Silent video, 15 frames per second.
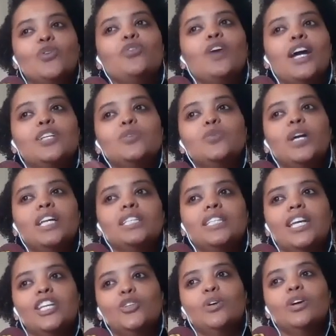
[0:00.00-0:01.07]
find ways
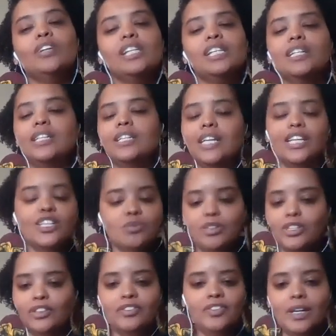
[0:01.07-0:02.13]
that you already engage with
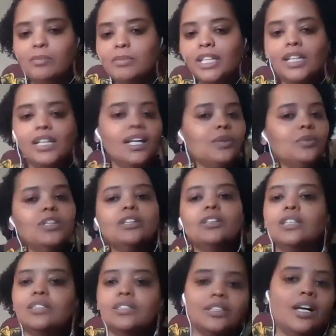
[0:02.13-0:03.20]
your family, like whether
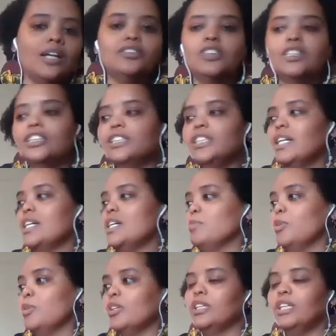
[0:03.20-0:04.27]
it's coffee time
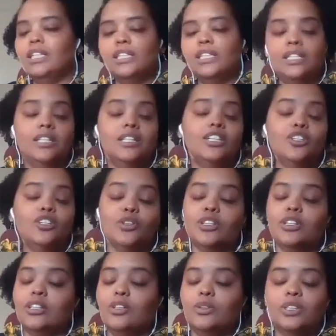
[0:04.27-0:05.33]
or tea
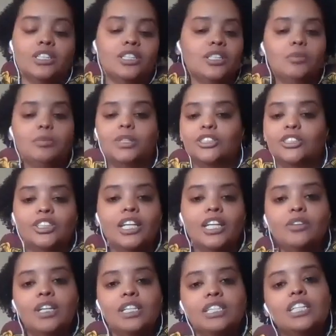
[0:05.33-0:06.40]
or going to Starbucks or like
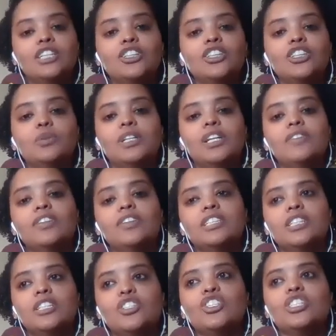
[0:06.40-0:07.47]
dinner or whatever,
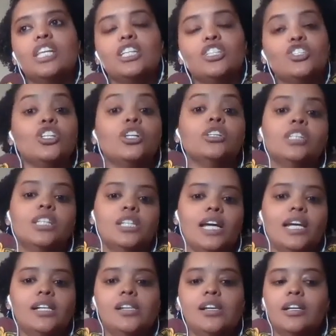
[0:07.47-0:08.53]
to just like start the
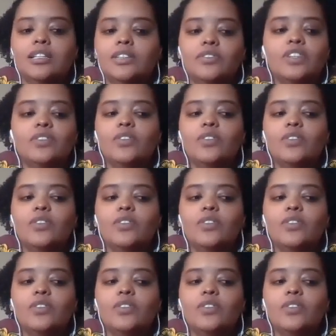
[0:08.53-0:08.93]
dialogue. And even